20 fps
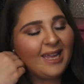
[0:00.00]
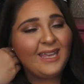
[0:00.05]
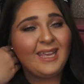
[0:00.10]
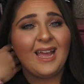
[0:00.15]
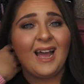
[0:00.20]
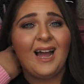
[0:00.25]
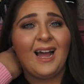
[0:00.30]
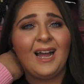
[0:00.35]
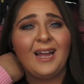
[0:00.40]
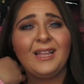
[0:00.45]

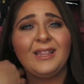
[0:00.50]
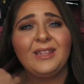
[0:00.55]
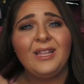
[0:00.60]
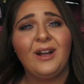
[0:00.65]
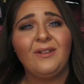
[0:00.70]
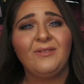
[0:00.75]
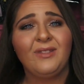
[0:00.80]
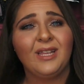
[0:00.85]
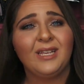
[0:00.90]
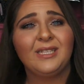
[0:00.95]
yeah, I
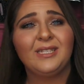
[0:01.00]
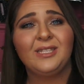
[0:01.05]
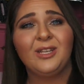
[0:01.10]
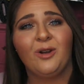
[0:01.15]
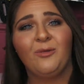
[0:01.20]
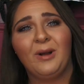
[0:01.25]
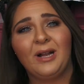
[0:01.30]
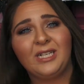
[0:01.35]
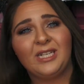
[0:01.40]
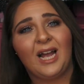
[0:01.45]
loved this
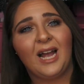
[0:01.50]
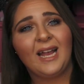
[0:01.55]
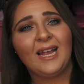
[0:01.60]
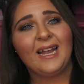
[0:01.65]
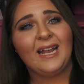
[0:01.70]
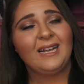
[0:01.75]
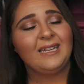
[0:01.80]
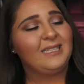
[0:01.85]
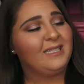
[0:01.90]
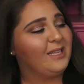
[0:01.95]
so much. I
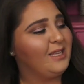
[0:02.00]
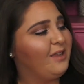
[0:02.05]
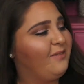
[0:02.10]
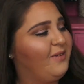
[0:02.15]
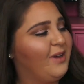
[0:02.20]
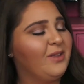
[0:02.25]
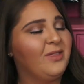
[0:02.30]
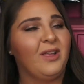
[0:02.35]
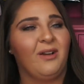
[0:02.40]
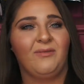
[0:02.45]
instantly
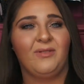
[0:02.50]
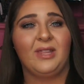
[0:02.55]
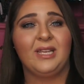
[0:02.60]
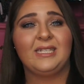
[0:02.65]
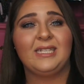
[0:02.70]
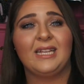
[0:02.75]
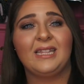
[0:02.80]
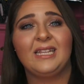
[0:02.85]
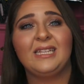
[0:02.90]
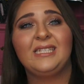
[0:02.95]
fell in love with
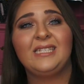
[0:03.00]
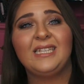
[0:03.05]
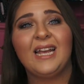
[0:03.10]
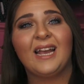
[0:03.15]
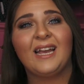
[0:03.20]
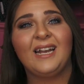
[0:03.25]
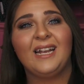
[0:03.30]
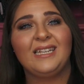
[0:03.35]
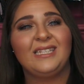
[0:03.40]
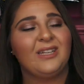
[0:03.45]
this. Like the
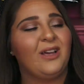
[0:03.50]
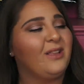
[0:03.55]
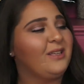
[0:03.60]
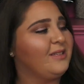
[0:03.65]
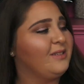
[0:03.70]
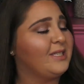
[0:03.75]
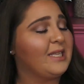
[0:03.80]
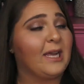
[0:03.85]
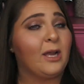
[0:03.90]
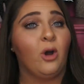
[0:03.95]
second I saw
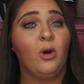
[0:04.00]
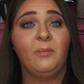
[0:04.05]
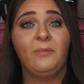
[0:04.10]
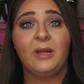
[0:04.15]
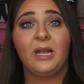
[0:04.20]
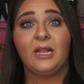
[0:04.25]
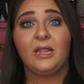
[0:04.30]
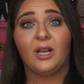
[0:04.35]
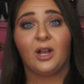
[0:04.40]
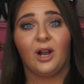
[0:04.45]
this, I was like,
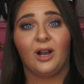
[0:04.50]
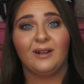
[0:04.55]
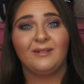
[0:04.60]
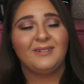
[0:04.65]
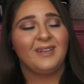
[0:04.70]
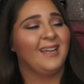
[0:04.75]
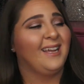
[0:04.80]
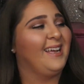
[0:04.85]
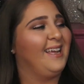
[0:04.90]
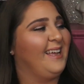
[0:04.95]
oh, in the
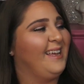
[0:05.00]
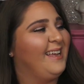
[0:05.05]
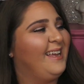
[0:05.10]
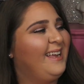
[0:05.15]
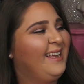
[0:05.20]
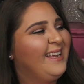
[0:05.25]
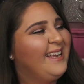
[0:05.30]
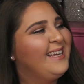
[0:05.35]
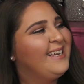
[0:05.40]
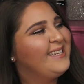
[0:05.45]
cart.
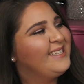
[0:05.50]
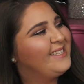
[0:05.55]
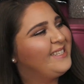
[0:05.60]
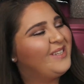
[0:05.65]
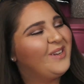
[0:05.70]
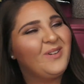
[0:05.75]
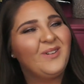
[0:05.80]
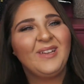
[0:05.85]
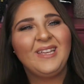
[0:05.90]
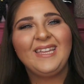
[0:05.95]

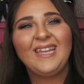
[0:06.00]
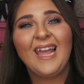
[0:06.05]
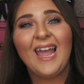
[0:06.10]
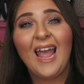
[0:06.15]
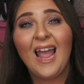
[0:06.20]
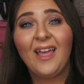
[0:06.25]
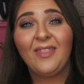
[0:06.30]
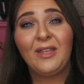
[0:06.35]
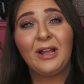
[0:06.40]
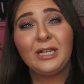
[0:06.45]
So
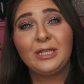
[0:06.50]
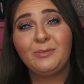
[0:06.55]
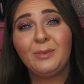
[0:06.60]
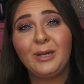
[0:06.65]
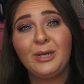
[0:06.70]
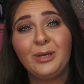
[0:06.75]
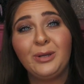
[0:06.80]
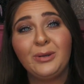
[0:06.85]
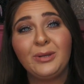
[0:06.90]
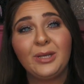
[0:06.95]
yeah, that's
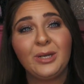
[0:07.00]
my new